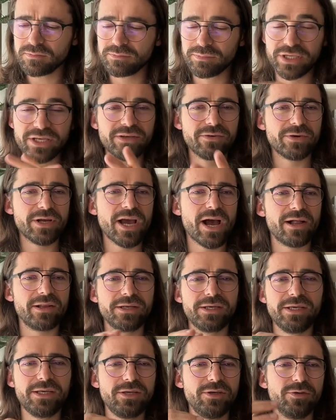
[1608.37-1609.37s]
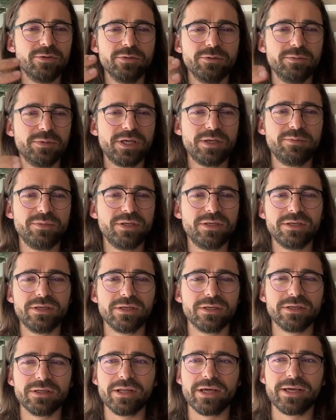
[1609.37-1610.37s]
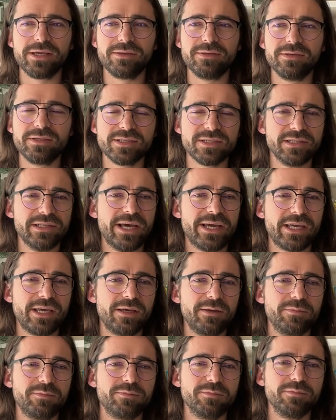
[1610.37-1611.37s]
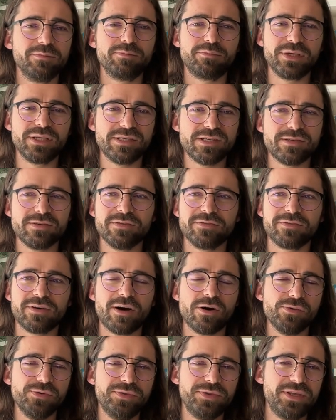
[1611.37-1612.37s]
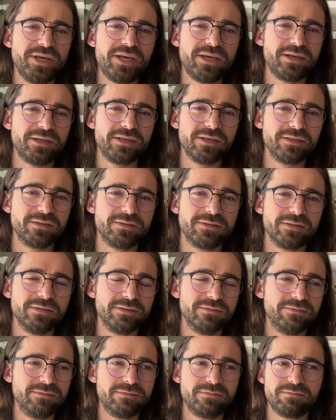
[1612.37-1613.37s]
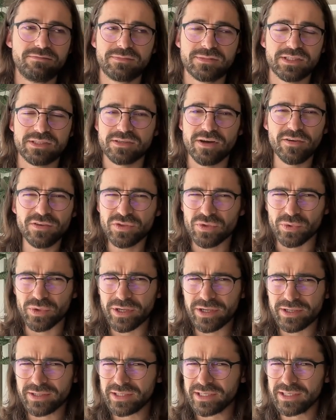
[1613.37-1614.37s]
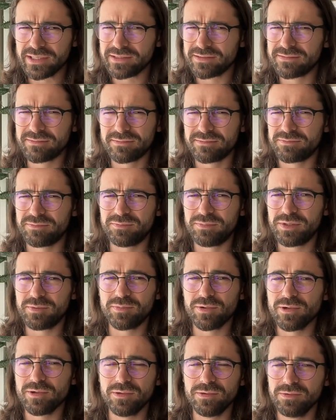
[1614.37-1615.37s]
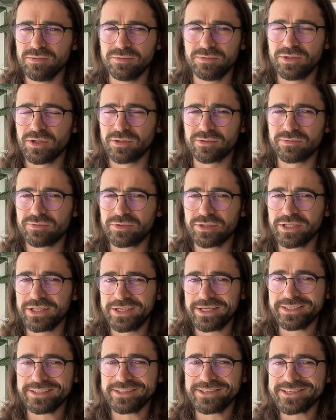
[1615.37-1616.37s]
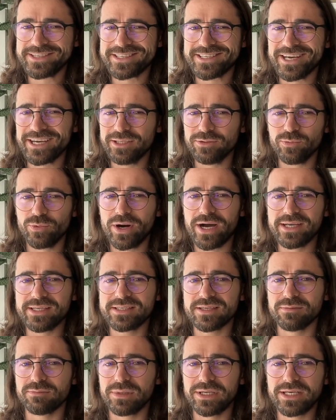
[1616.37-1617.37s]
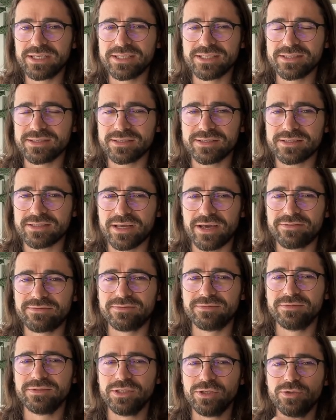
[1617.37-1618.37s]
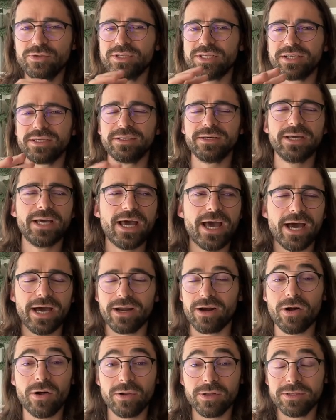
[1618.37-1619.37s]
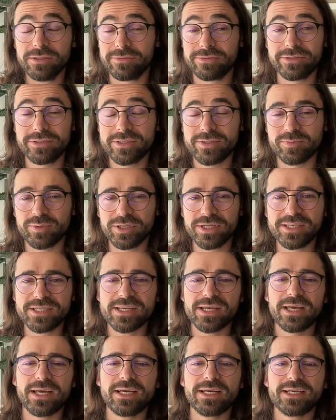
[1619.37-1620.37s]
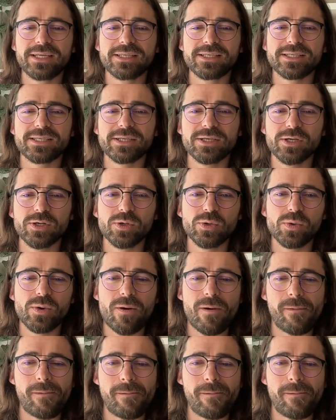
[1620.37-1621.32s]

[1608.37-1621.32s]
But in reality, you may be uh, like this lagging piece of outdated software that people don't really understand why somebody's um, using at all in the first place. So,